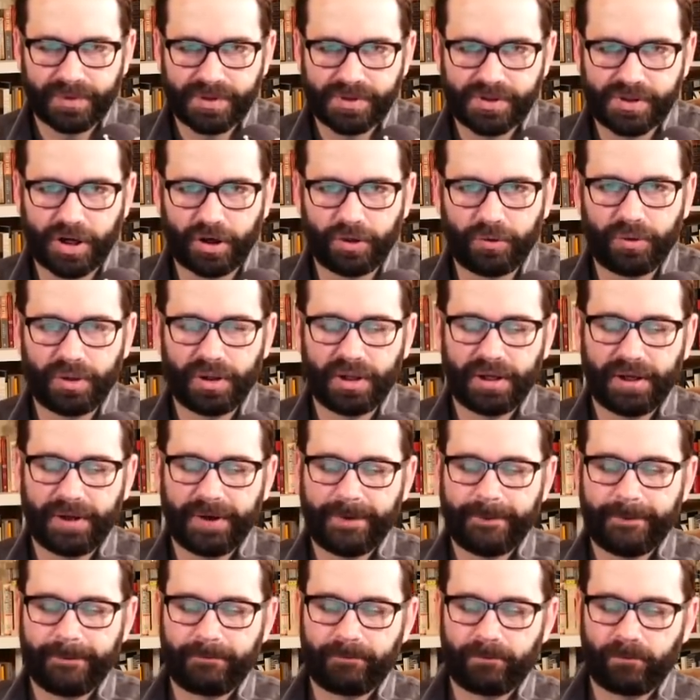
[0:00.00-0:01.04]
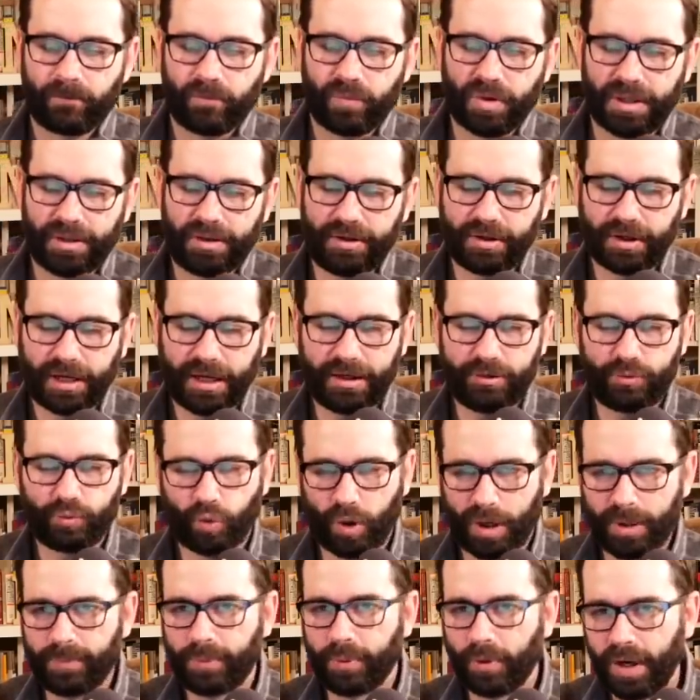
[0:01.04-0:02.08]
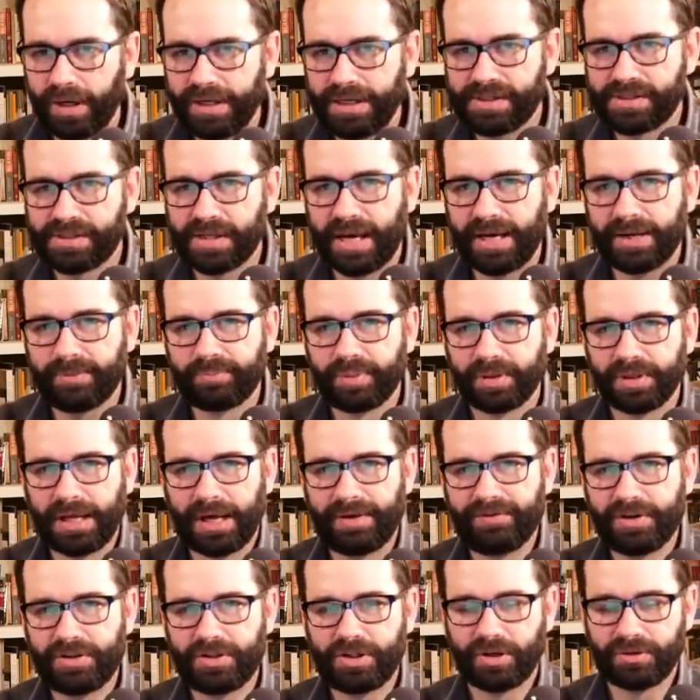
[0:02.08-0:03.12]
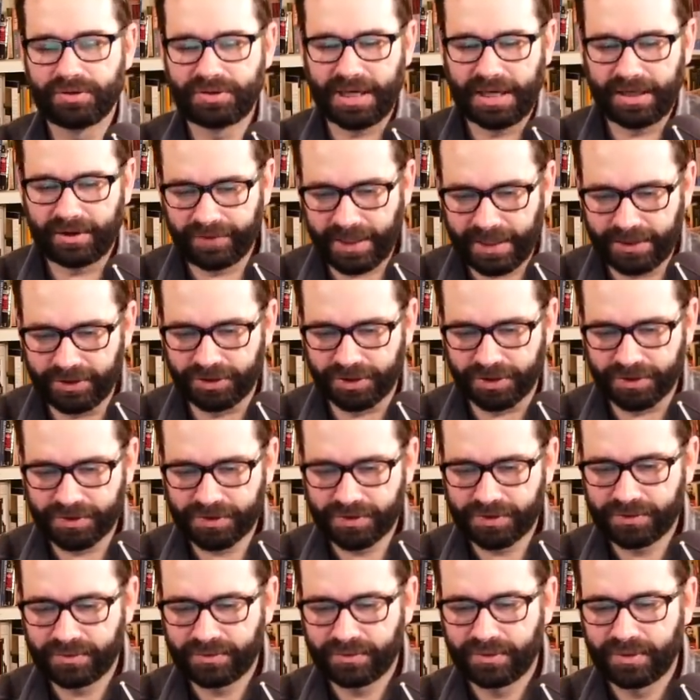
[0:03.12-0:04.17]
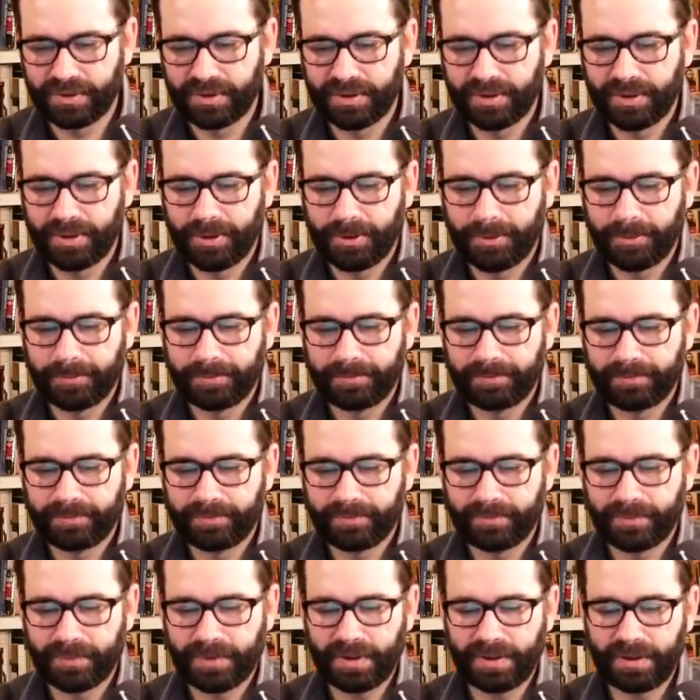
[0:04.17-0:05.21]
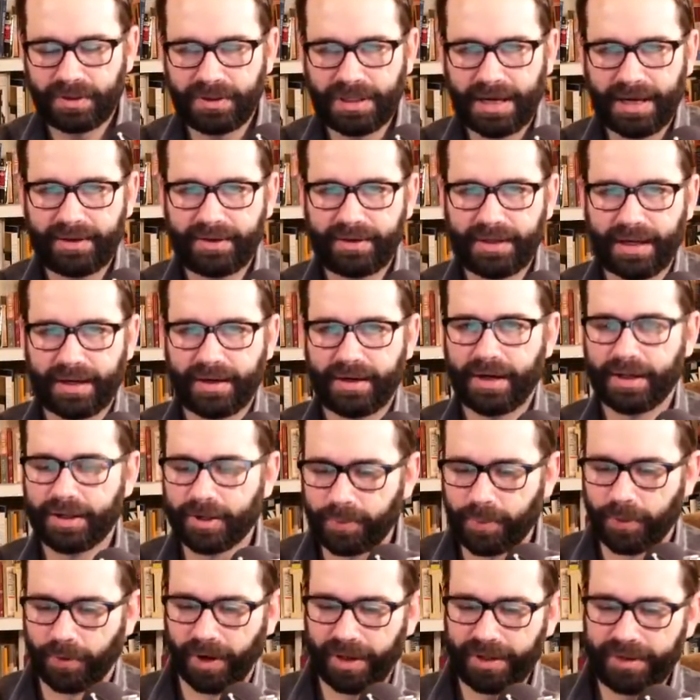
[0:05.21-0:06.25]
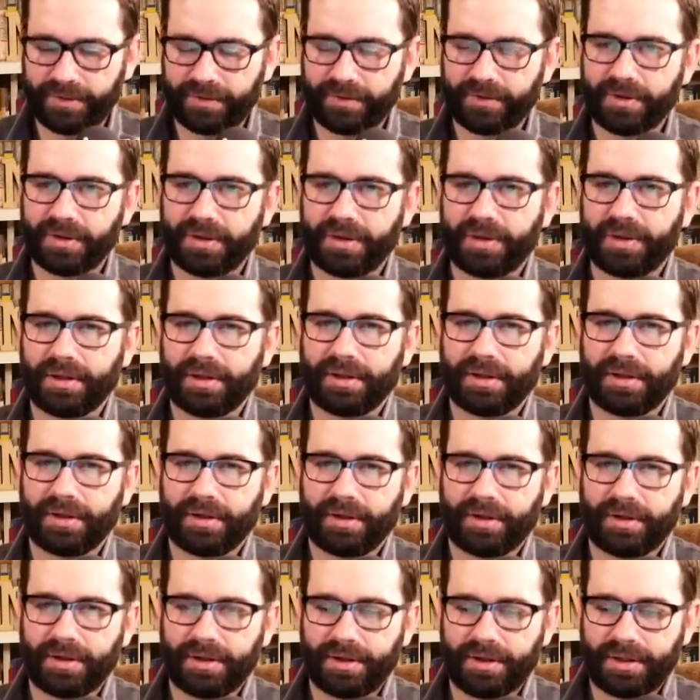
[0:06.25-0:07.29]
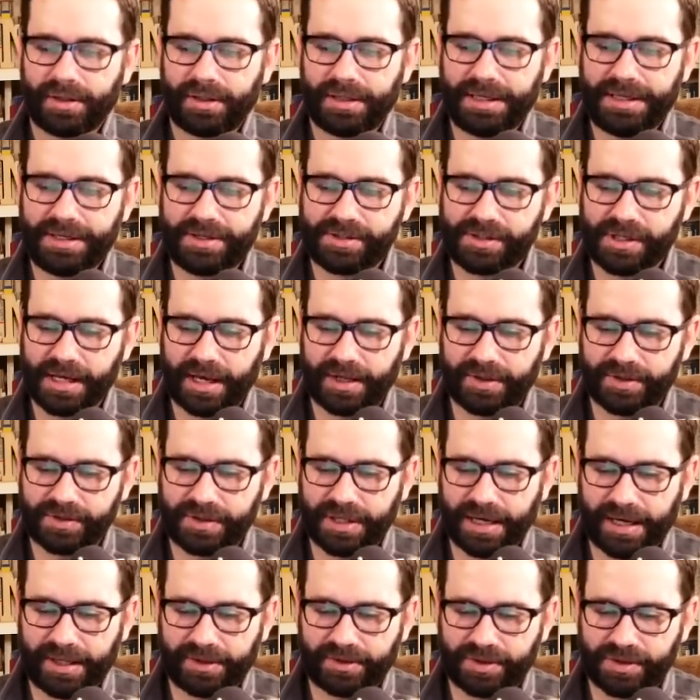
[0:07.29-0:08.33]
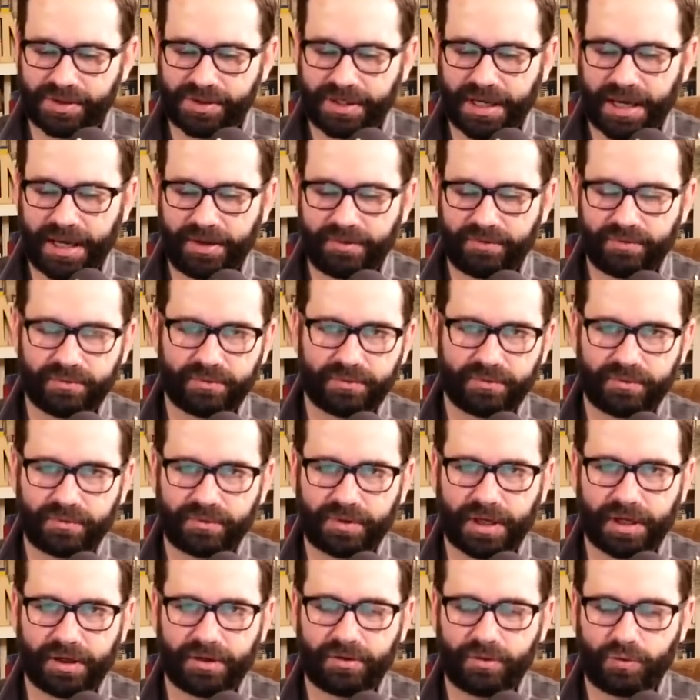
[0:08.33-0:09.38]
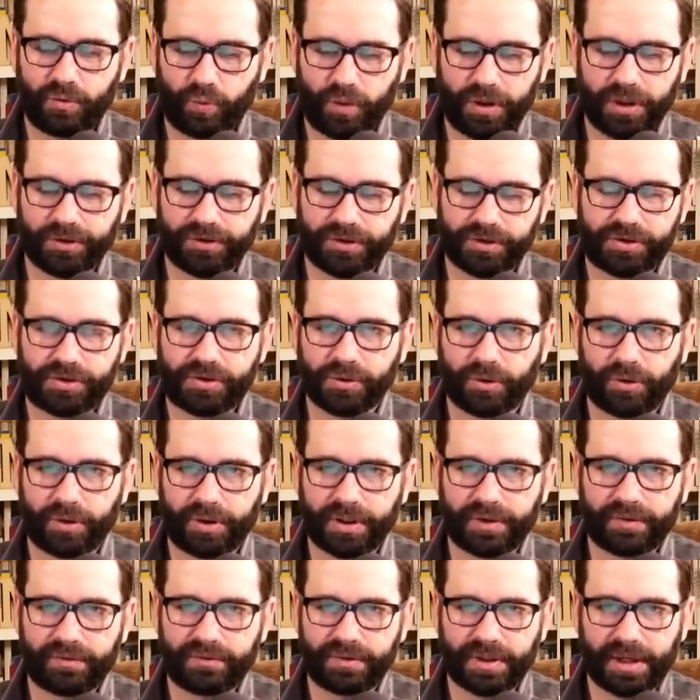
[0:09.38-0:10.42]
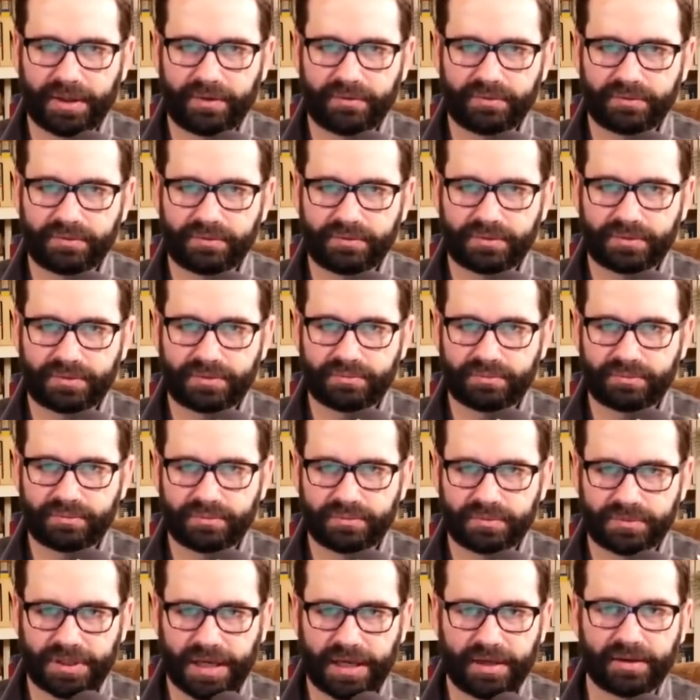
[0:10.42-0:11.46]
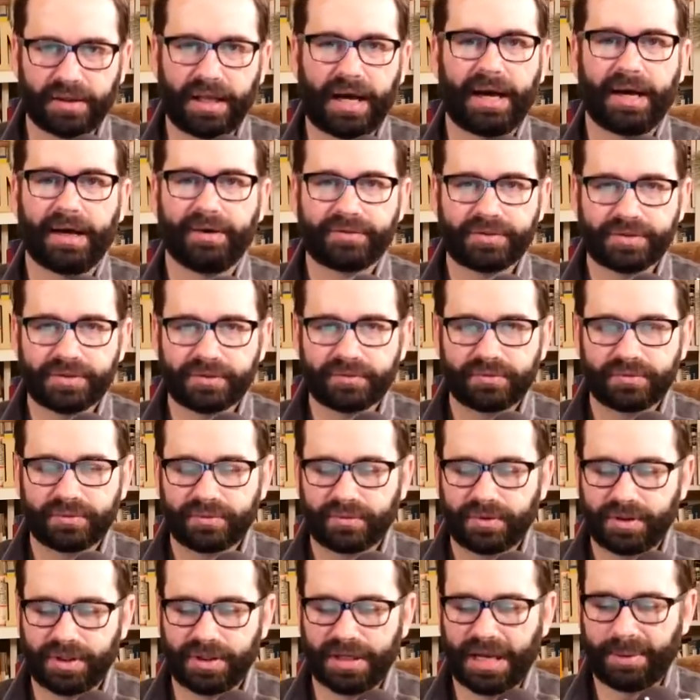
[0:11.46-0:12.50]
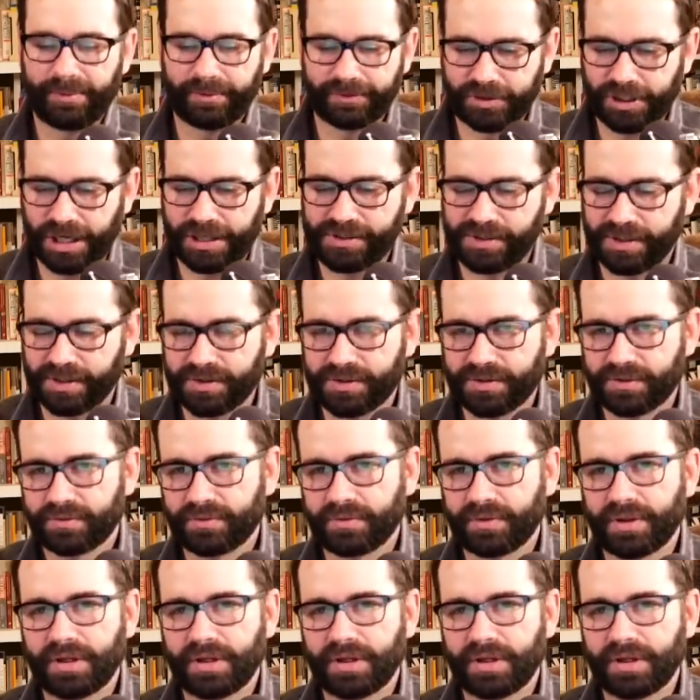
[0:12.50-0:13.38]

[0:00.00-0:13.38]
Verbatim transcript: So, uh, you know, at one point he's saying, Beloved, don't take vengeance. Yet at another point, he says that the state can wield the sword and, and take lives in the name of justice.